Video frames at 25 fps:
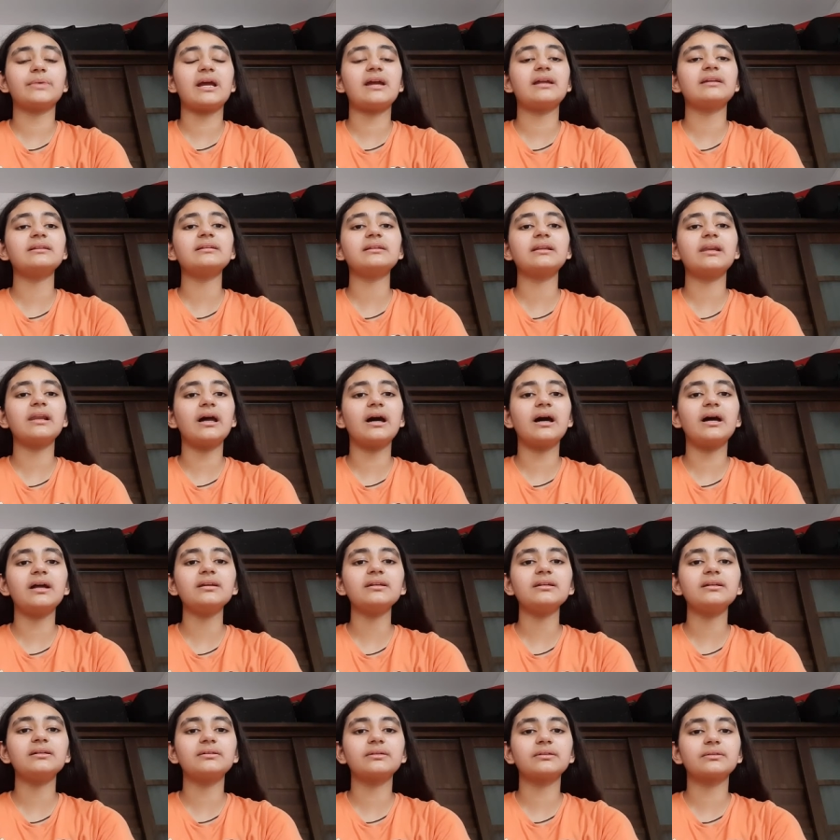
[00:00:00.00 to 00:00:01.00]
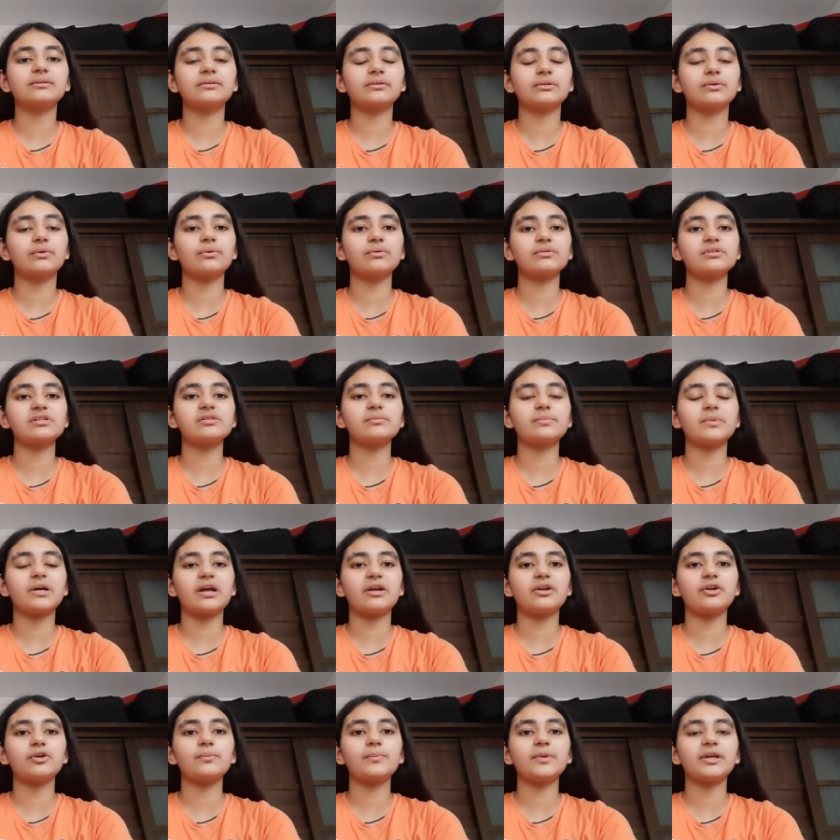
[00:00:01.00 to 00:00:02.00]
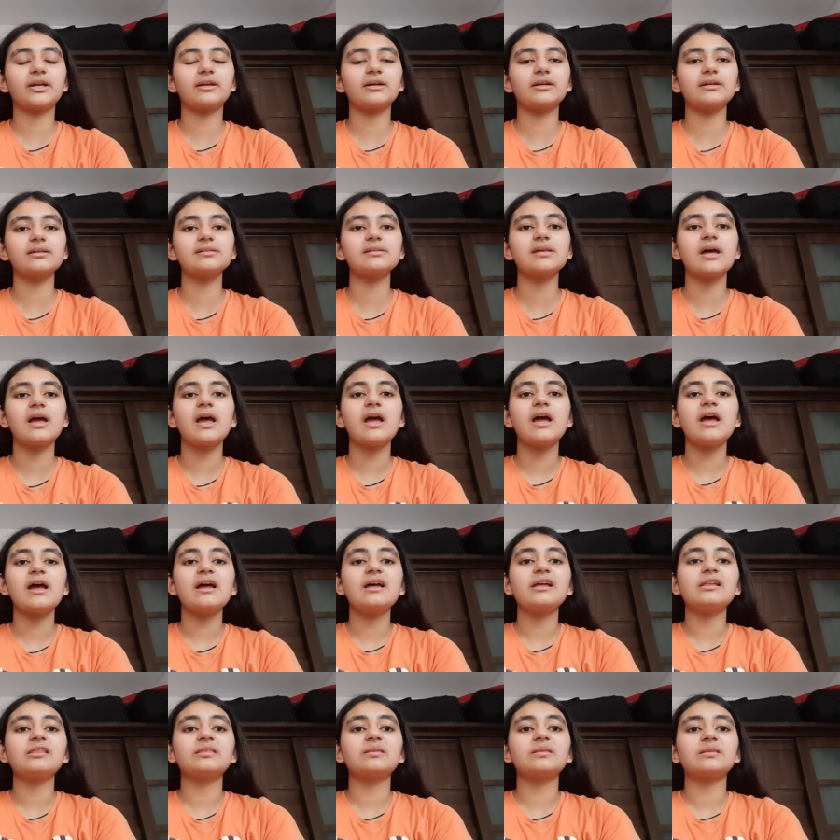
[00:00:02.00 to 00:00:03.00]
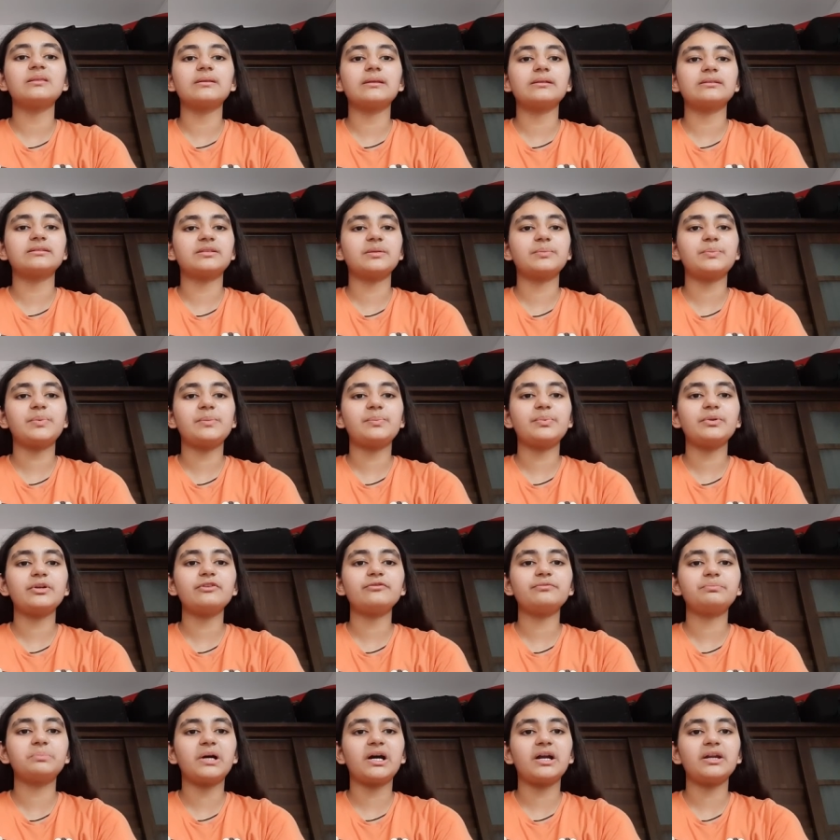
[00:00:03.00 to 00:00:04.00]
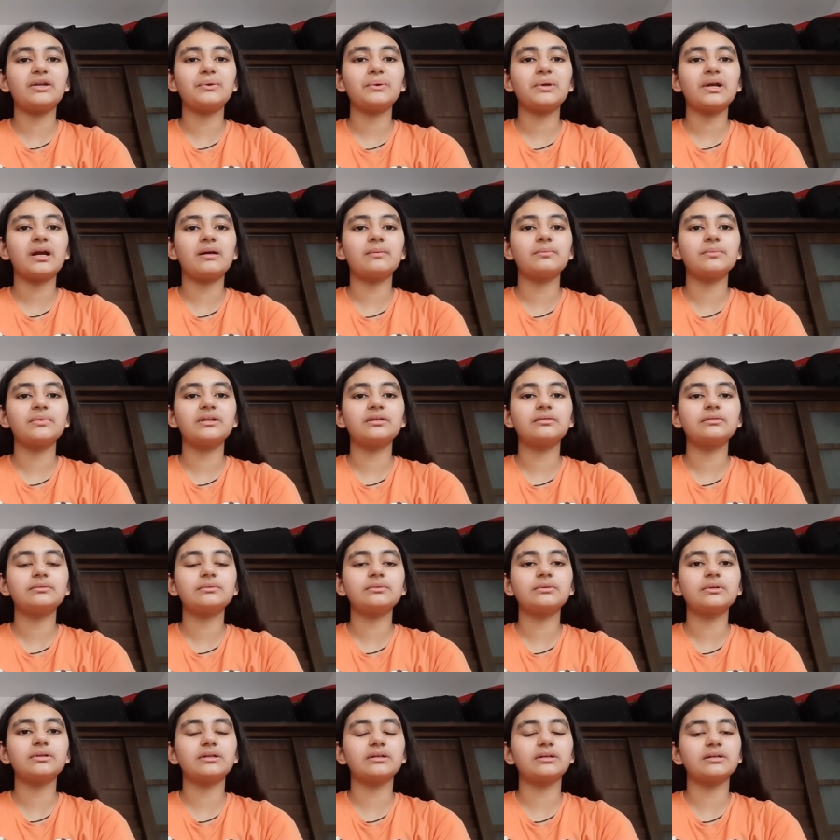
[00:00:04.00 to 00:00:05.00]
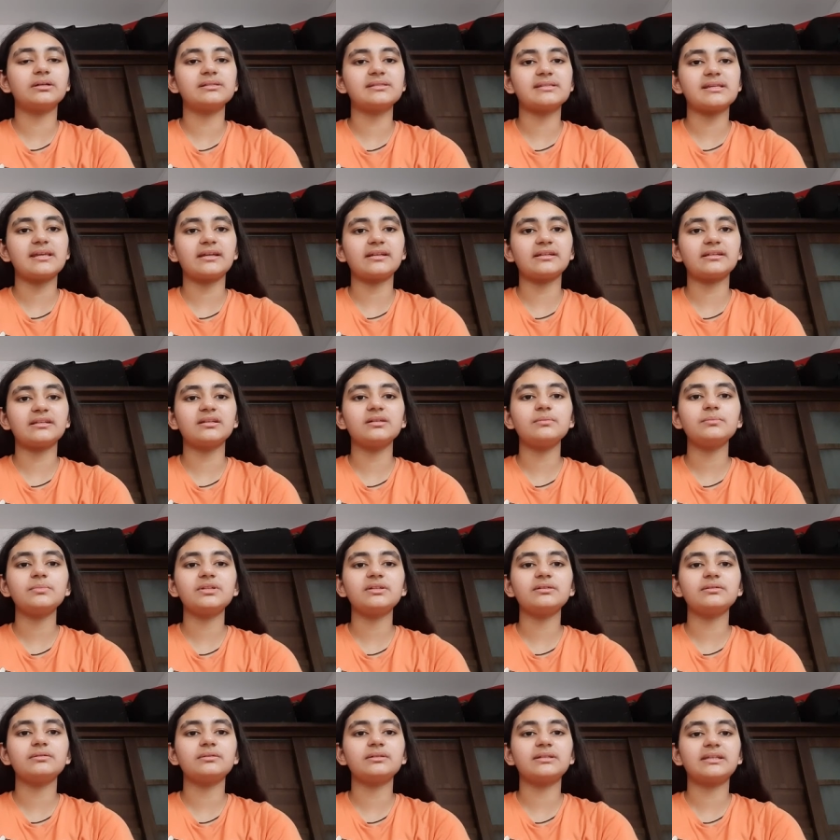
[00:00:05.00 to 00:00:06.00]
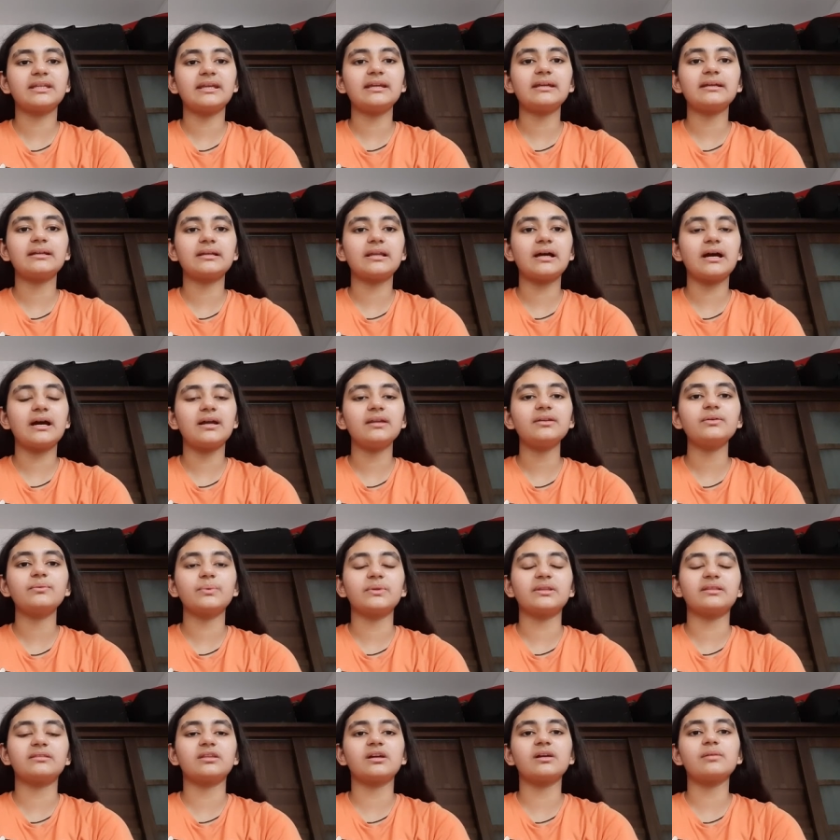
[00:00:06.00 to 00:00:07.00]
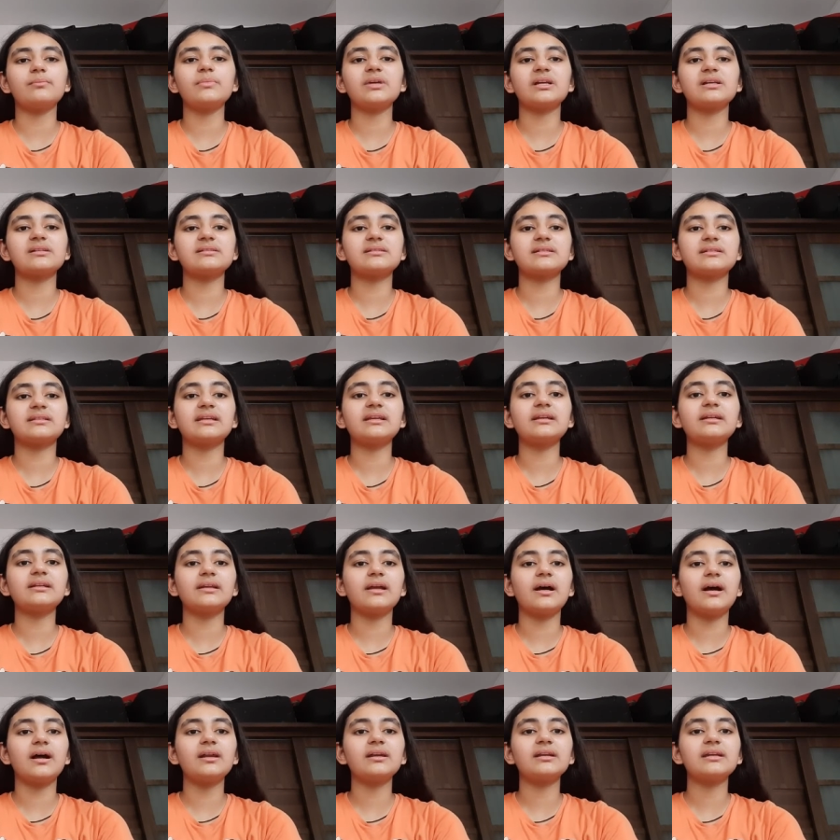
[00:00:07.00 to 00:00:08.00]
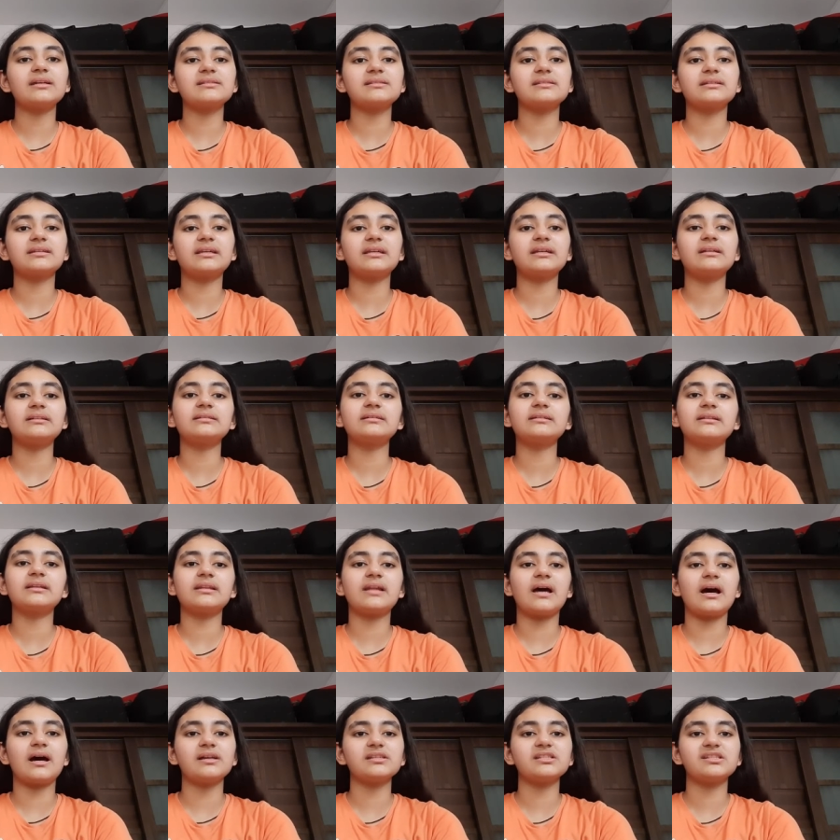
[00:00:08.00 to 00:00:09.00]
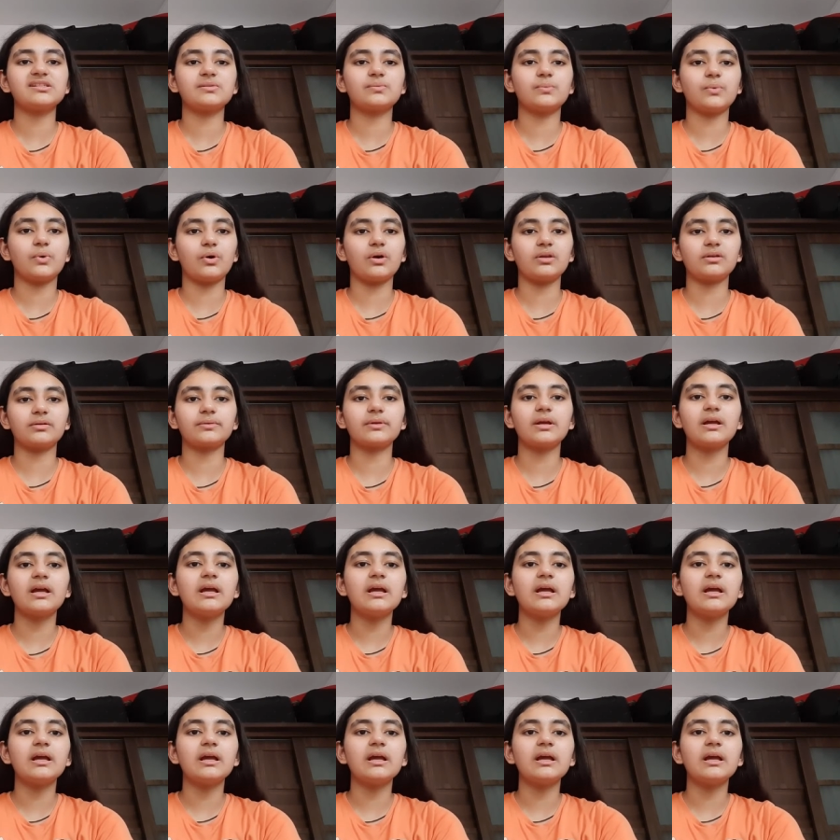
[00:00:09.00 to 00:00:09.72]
And Clarke goes to Bardo because the people of Bardo come to uh, Sanctum to take Clarke with them because they think Clarke is the key to the last war